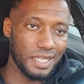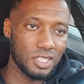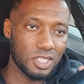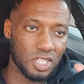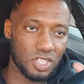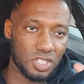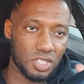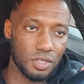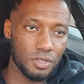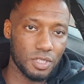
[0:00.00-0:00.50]
need
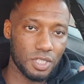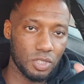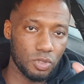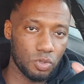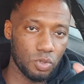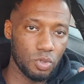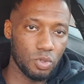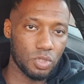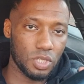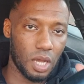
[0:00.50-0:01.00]
to seriously
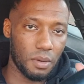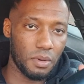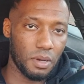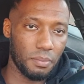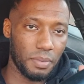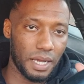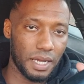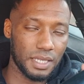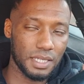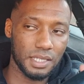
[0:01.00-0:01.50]
do something
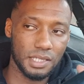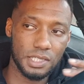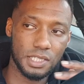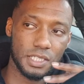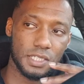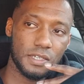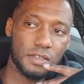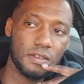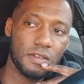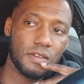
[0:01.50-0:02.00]
about
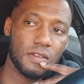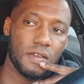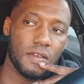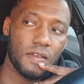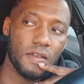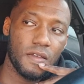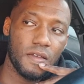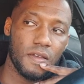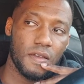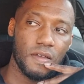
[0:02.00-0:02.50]
this.
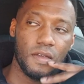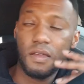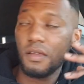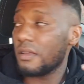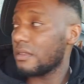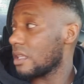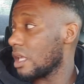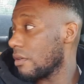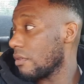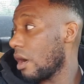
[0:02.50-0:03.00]

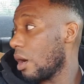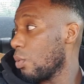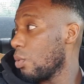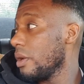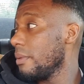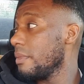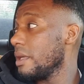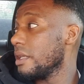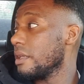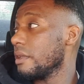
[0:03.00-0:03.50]
There are
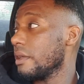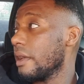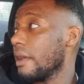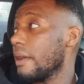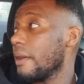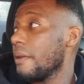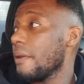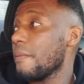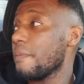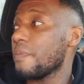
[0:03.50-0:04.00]
women,
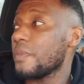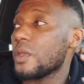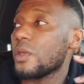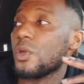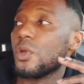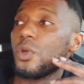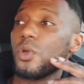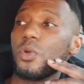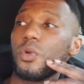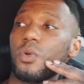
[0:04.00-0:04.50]
yeah,
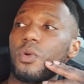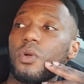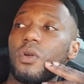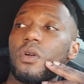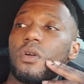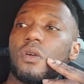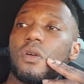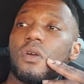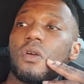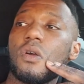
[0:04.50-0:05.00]
who
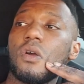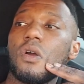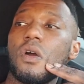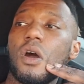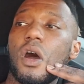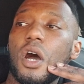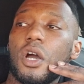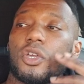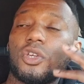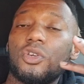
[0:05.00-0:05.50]

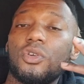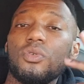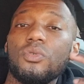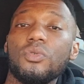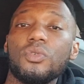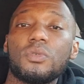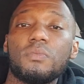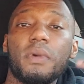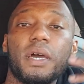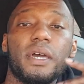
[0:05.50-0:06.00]

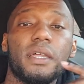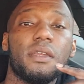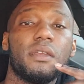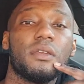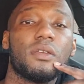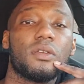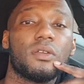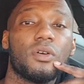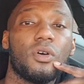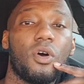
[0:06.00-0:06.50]
accuse
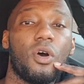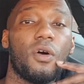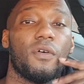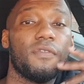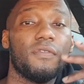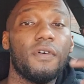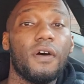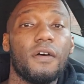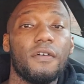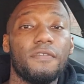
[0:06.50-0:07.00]
men of
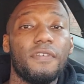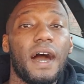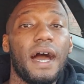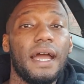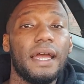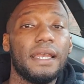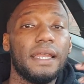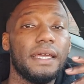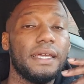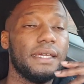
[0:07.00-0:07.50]

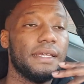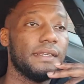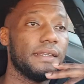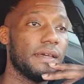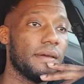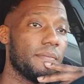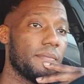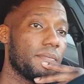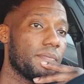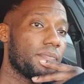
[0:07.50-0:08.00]
violating
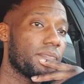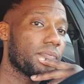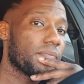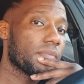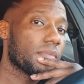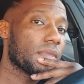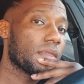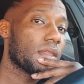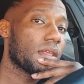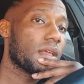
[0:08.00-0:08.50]
them.
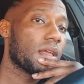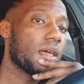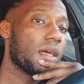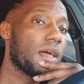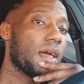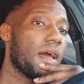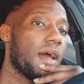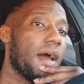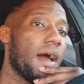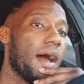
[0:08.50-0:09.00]

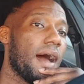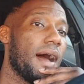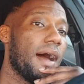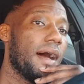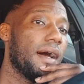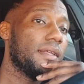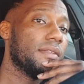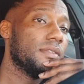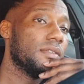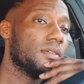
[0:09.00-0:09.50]

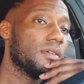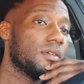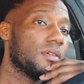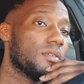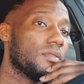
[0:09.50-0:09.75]
And